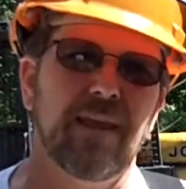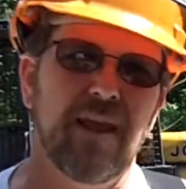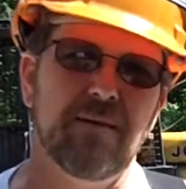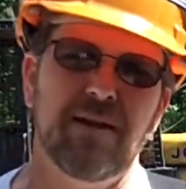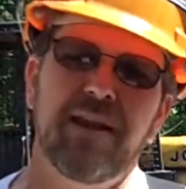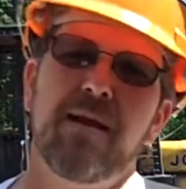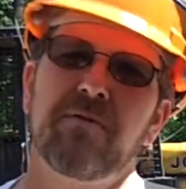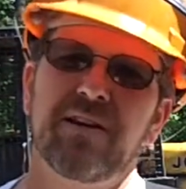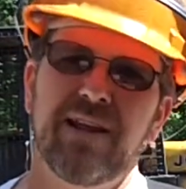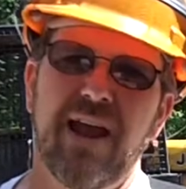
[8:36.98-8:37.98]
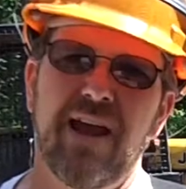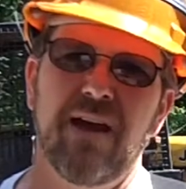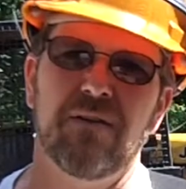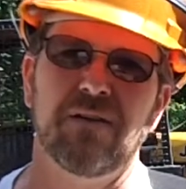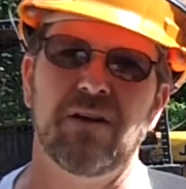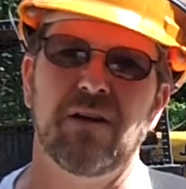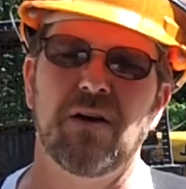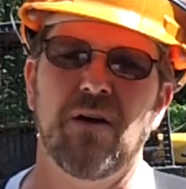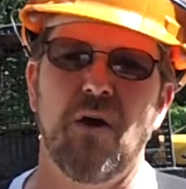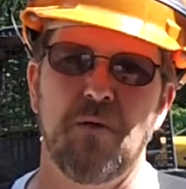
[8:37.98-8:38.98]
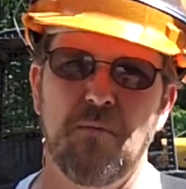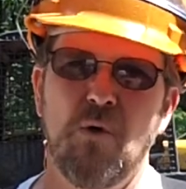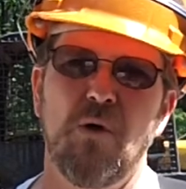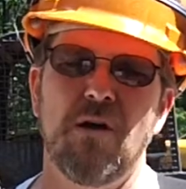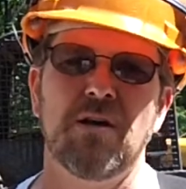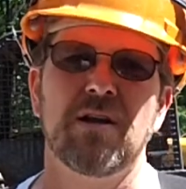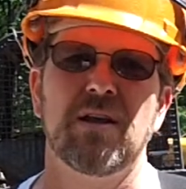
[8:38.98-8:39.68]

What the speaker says: in my neighboring town are more